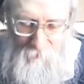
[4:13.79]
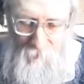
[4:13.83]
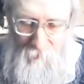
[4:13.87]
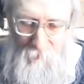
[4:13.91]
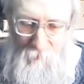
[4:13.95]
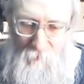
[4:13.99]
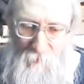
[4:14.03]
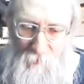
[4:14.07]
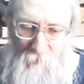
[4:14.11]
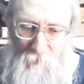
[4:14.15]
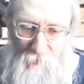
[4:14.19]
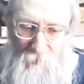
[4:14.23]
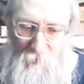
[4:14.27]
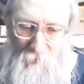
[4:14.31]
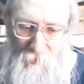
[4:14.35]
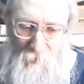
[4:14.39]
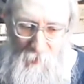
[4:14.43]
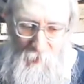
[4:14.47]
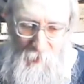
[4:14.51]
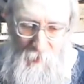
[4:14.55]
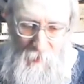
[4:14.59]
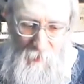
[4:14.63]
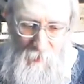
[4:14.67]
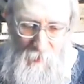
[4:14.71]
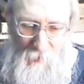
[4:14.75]
says,
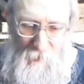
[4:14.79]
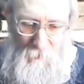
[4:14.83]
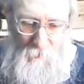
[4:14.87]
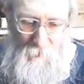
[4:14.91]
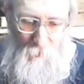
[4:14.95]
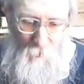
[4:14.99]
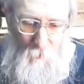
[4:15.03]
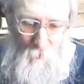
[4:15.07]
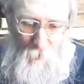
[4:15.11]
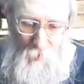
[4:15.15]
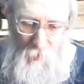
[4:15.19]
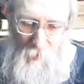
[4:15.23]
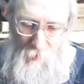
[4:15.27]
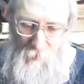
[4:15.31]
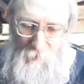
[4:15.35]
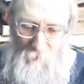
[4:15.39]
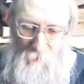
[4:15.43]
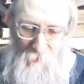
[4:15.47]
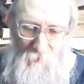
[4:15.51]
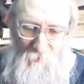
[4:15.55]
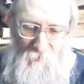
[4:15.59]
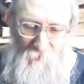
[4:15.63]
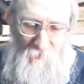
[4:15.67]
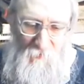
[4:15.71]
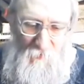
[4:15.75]
a Noahide
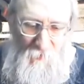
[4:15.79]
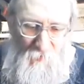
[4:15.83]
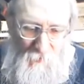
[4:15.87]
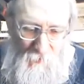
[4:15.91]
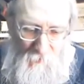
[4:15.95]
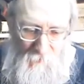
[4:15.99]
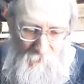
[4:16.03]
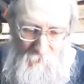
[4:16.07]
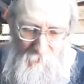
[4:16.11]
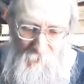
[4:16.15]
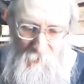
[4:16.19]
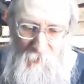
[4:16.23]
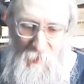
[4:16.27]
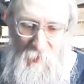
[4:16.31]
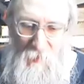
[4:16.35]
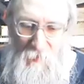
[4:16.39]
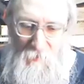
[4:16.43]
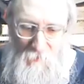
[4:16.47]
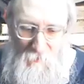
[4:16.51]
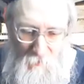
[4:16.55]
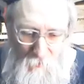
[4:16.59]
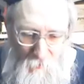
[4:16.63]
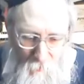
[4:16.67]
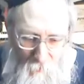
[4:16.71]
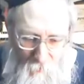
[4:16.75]
that studies
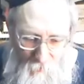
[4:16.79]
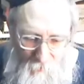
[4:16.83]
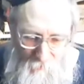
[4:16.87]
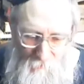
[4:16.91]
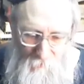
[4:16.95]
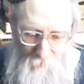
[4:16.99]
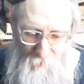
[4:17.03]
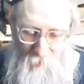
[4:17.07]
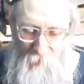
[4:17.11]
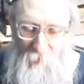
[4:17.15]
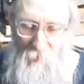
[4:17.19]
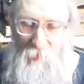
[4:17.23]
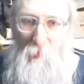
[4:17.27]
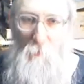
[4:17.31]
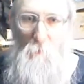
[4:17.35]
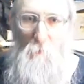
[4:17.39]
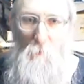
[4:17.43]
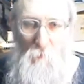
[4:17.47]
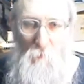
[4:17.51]
his laws and he